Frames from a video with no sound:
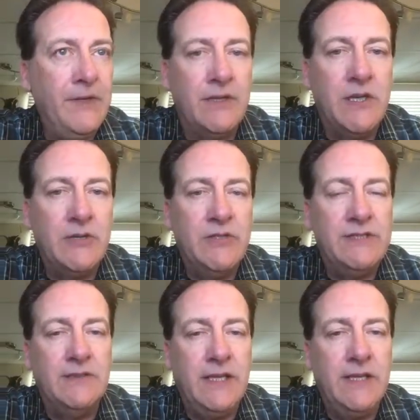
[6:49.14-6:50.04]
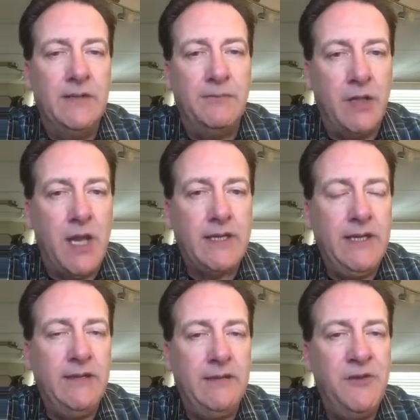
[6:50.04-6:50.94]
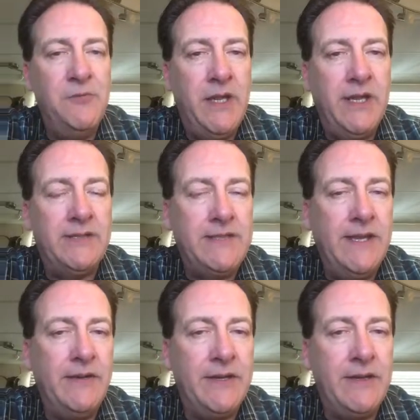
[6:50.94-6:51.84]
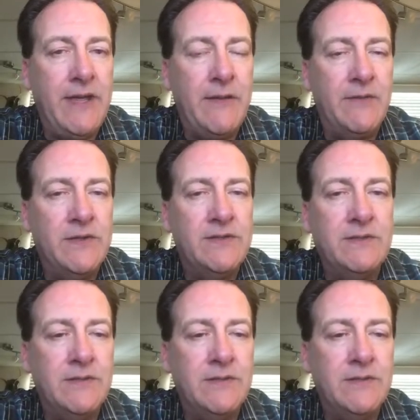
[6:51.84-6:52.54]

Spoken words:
country's leader blocking humanitarian efforts